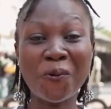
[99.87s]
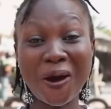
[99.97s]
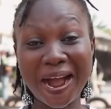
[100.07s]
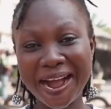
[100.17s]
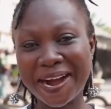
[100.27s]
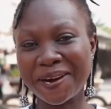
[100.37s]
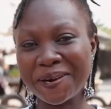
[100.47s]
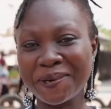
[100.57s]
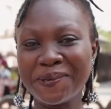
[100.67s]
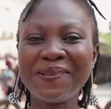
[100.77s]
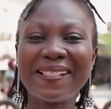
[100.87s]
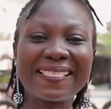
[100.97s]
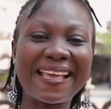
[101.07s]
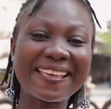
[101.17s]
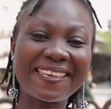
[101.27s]
Wow.
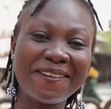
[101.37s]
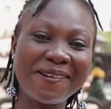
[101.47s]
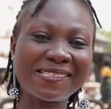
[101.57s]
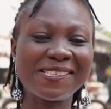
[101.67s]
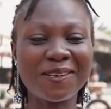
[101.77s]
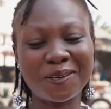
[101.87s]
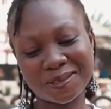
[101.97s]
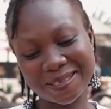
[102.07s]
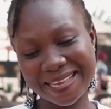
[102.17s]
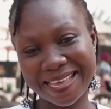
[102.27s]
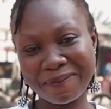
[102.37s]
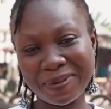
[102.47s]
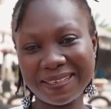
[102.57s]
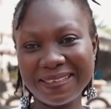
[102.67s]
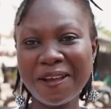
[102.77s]
Thank you, Ireti
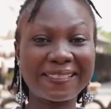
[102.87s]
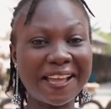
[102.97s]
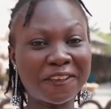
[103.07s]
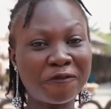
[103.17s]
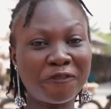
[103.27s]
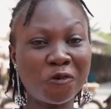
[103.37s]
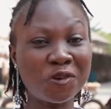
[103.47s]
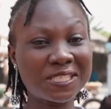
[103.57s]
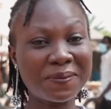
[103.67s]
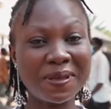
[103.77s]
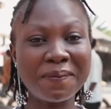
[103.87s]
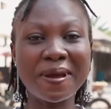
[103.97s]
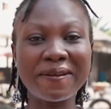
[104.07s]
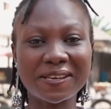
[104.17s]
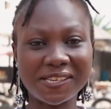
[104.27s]
Osayemi. Thank you for wishing me
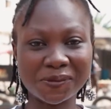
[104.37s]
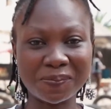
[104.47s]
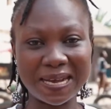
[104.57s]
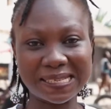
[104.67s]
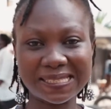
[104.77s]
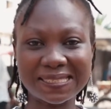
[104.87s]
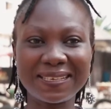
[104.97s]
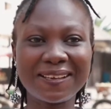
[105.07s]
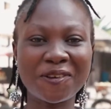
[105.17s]
Merry Christmas.